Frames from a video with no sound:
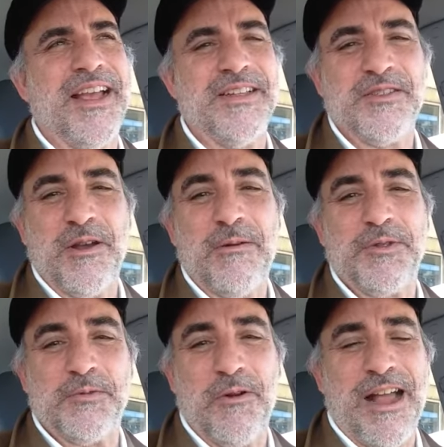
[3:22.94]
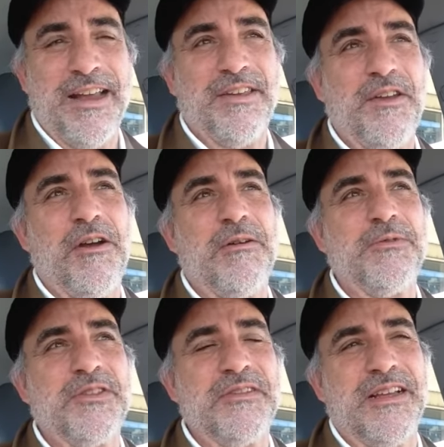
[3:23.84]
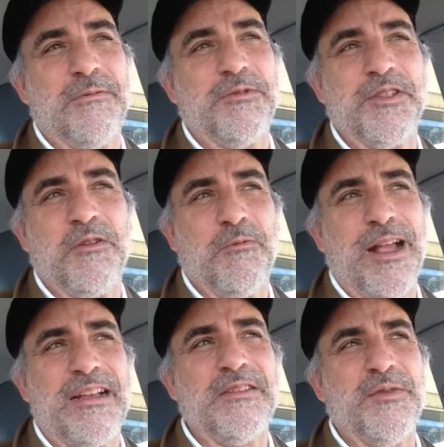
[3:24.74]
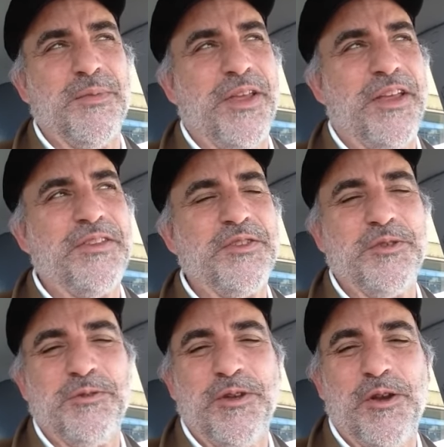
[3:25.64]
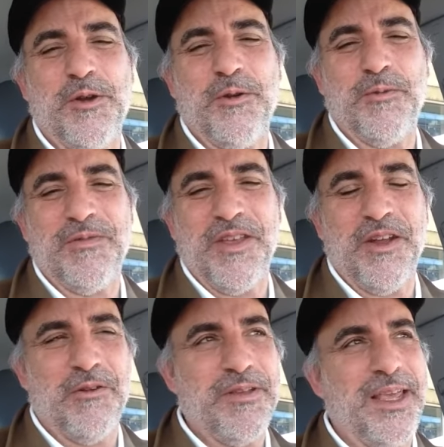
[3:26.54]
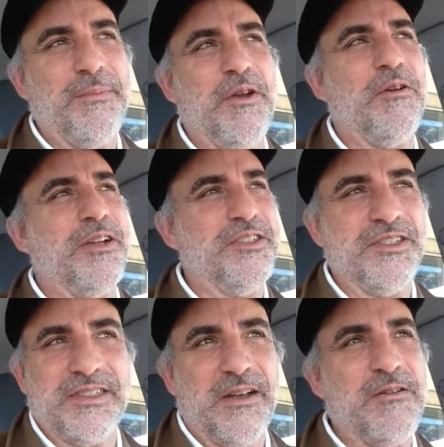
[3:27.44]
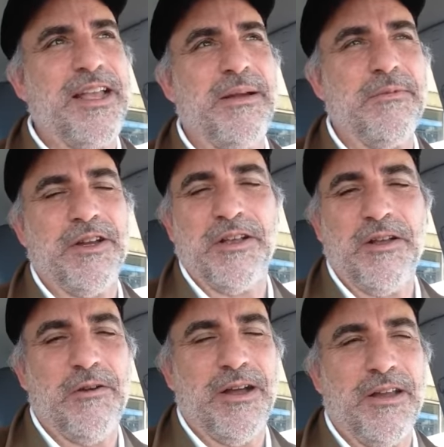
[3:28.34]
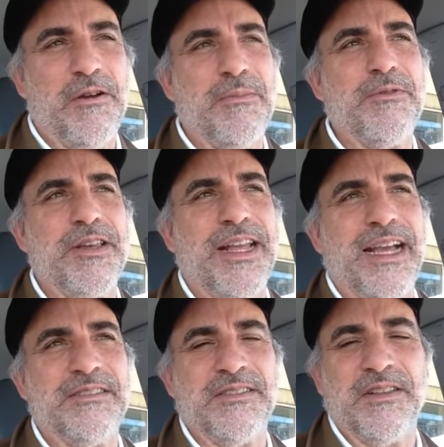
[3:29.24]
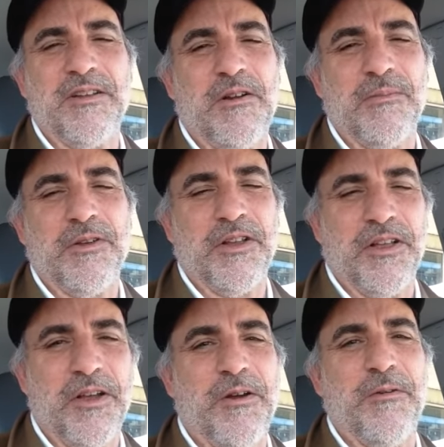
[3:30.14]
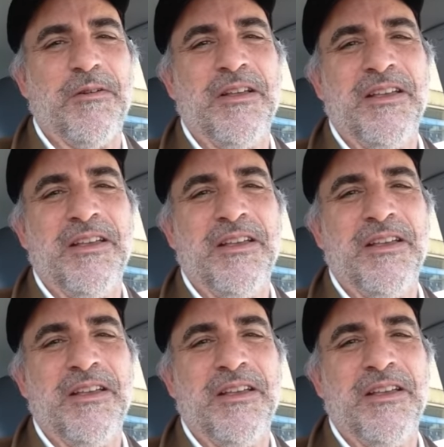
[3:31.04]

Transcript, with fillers: And so I was right. You know, I was, it was correct of me to go, you know, keep going. Just say, okay, I'm going to go. I know I put gas in the car. I'm going to go.